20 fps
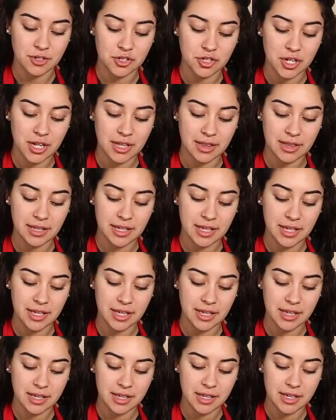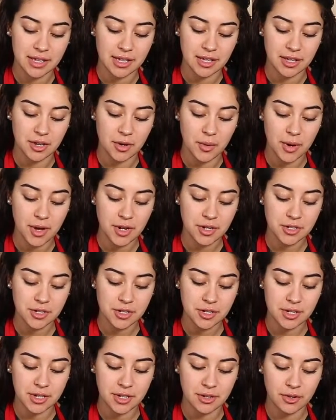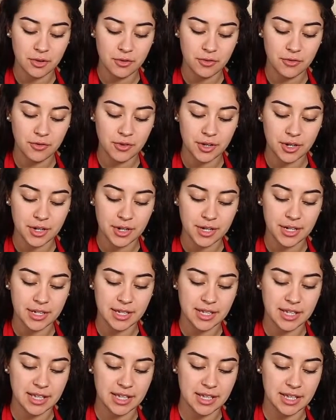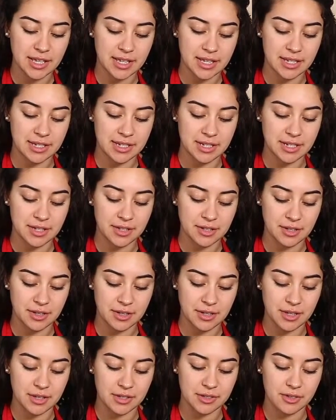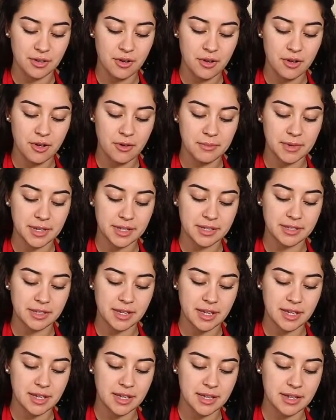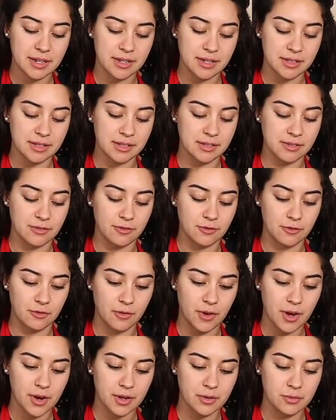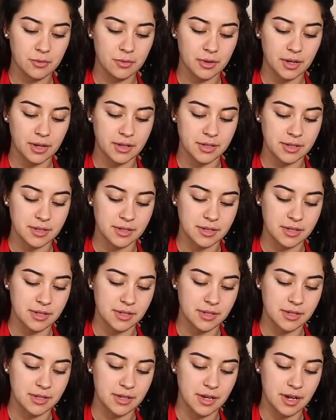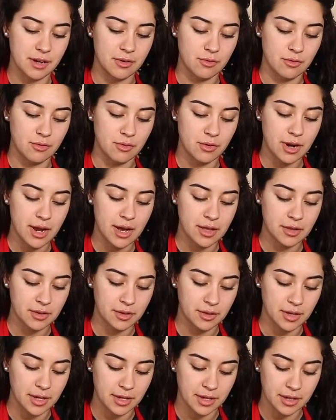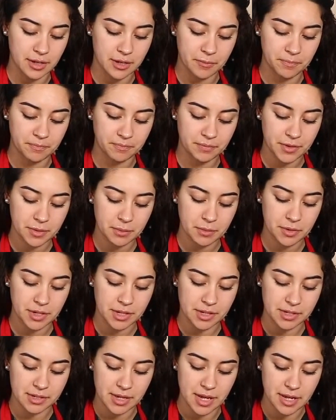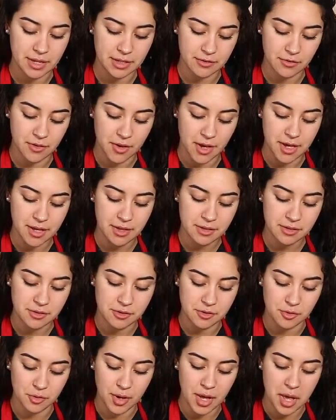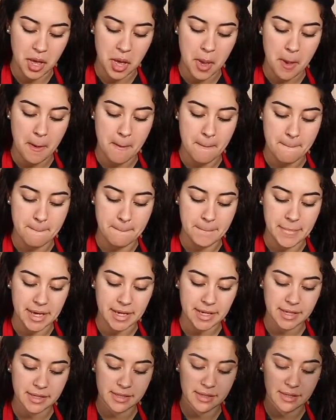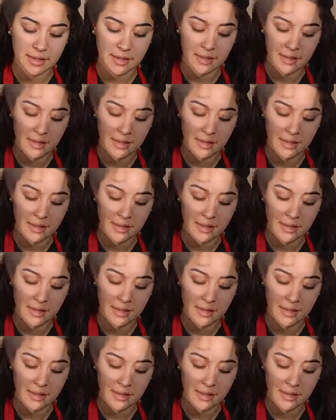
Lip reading: gently go under and over until it's all mixed in. This is a very cool consistency. I rather like it. Pretty satisfying to mix.